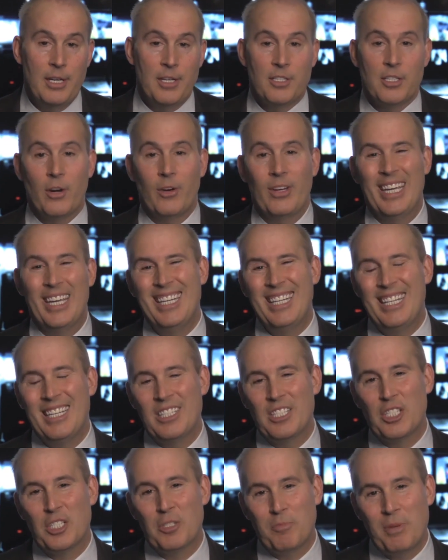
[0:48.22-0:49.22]
So in
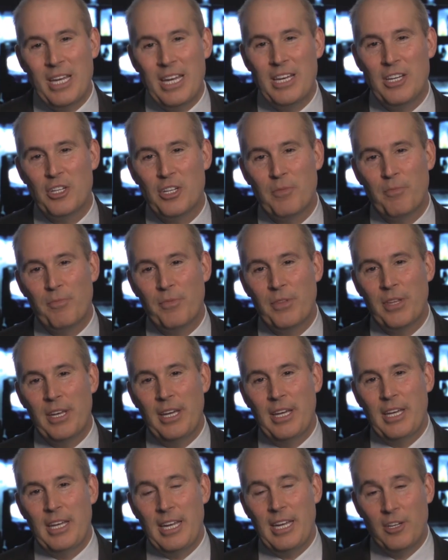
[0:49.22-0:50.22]
his speech,
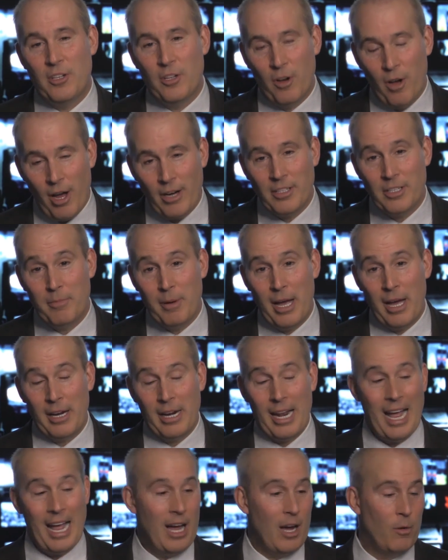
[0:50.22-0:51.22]
he talked
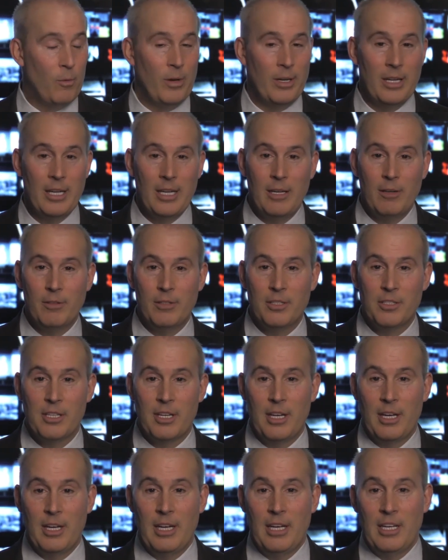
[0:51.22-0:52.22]
about how when he
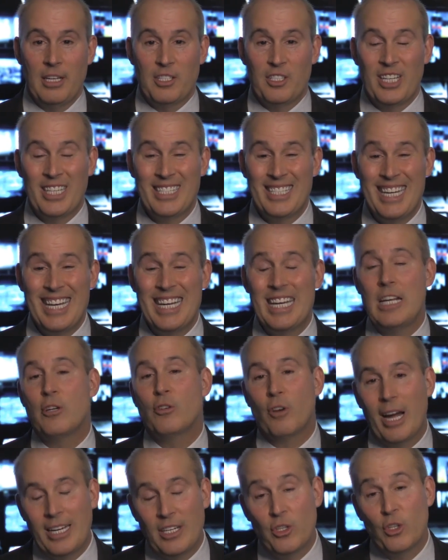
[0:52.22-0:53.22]
was 16, he
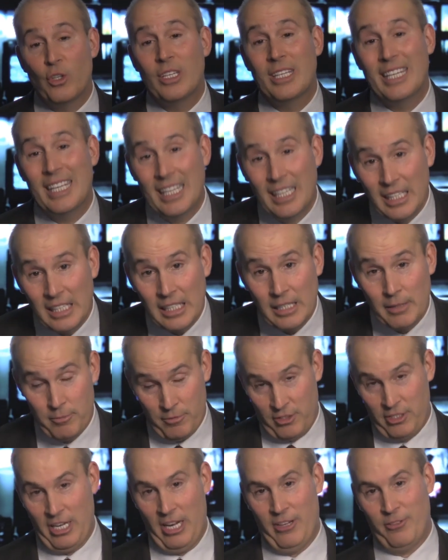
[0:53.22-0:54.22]
tried to kill
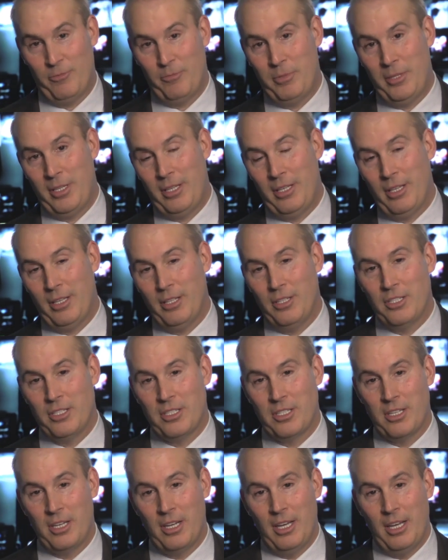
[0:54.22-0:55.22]
himself
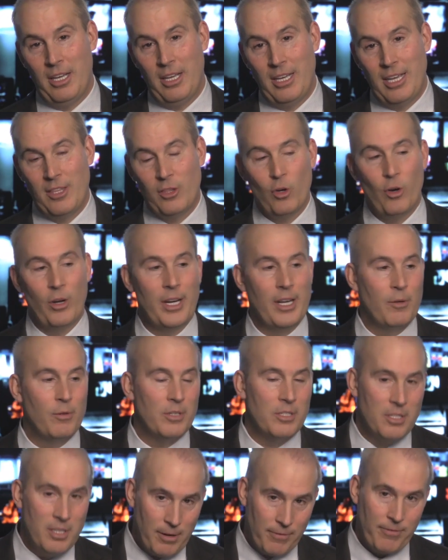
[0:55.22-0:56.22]
because he thought he
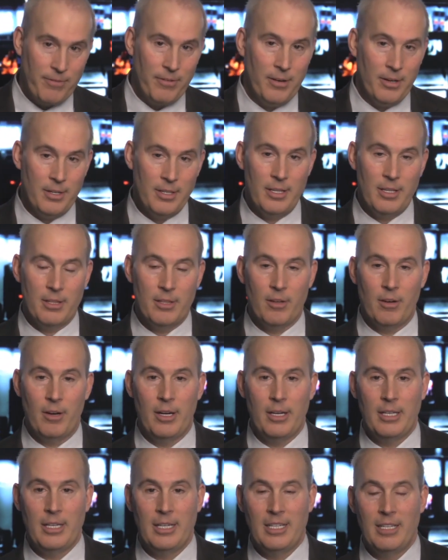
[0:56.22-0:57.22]
was different. He
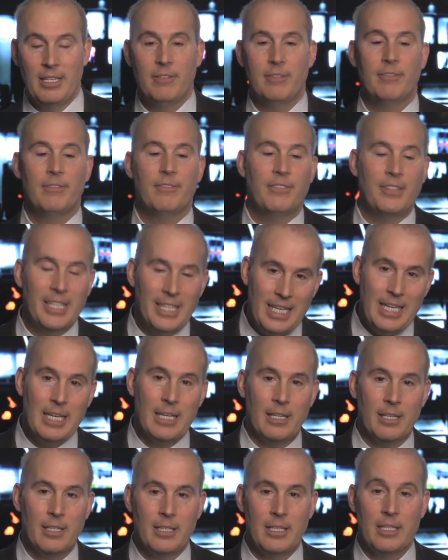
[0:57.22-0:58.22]
thought he didn't fit
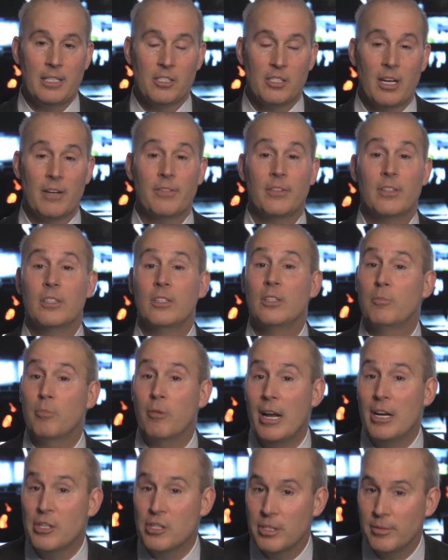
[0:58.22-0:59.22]
in. He suffered
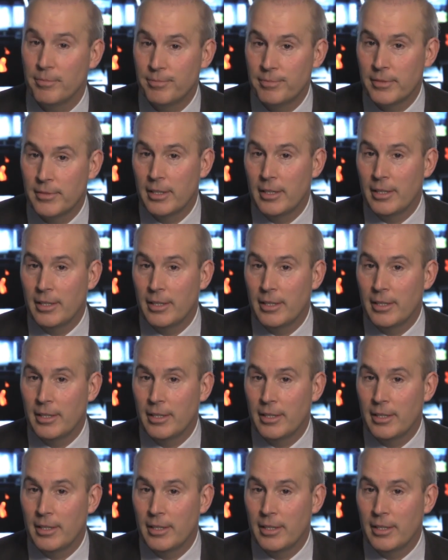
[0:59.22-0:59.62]
depression.